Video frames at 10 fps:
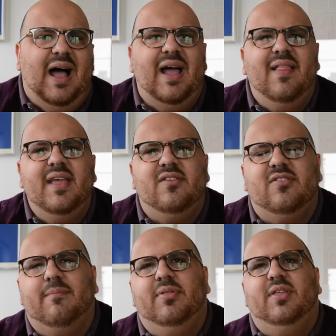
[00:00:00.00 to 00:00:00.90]
I like
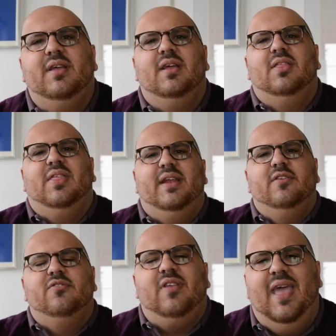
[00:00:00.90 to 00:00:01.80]
something that
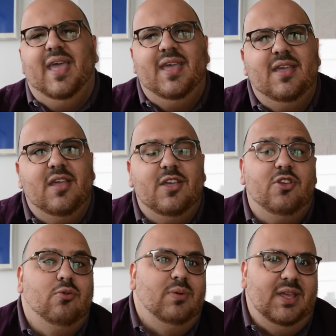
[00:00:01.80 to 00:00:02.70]
is A,
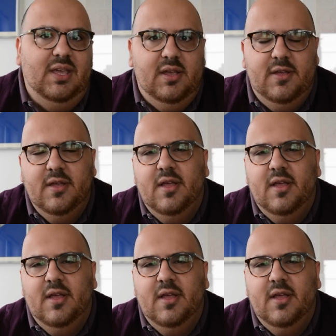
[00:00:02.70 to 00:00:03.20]
unique,